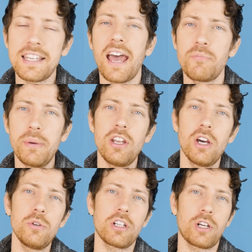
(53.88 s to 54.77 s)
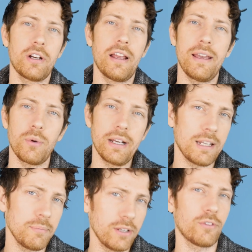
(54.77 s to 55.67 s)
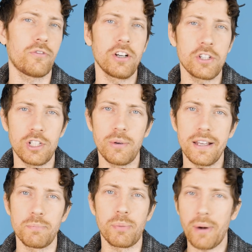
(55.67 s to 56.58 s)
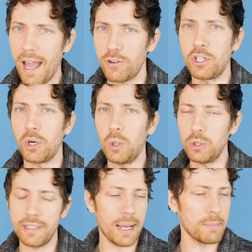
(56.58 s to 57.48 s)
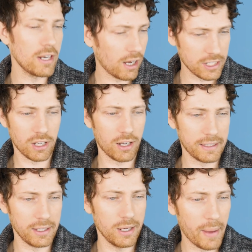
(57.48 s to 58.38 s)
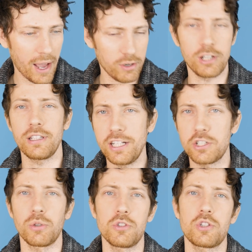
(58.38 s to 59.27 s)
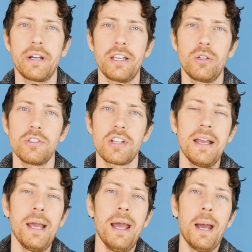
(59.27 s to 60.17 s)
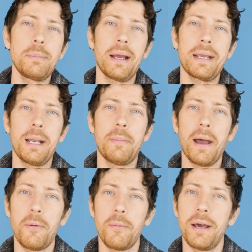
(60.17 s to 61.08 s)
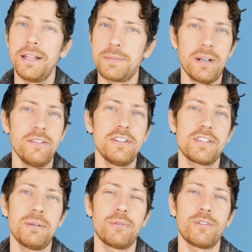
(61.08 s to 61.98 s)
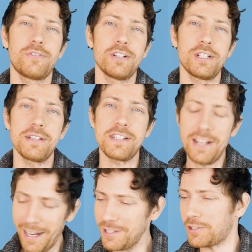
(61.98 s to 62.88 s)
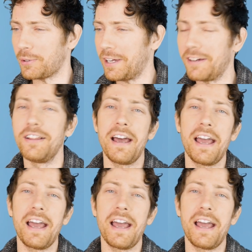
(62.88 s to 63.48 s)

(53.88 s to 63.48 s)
have been known to create what can be referred to as brown gold, and I'm not talking about glacial soils talking about what has previously been referred to as night soil,